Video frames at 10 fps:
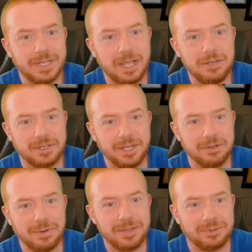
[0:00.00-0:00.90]
Now you
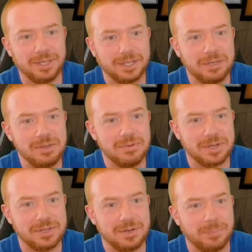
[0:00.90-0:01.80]
kill Red thinking you
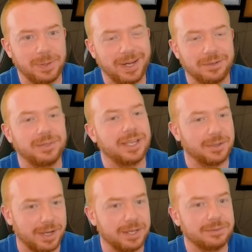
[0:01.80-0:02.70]
a good player.
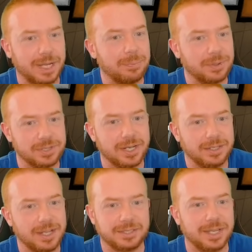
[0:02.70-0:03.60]
Thank you, N. I
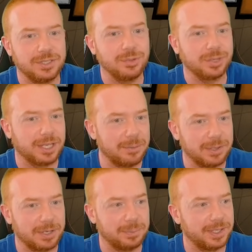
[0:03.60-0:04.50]
appreciate it. Yes, I do think
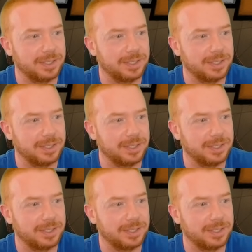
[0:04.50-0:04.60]
I'm a good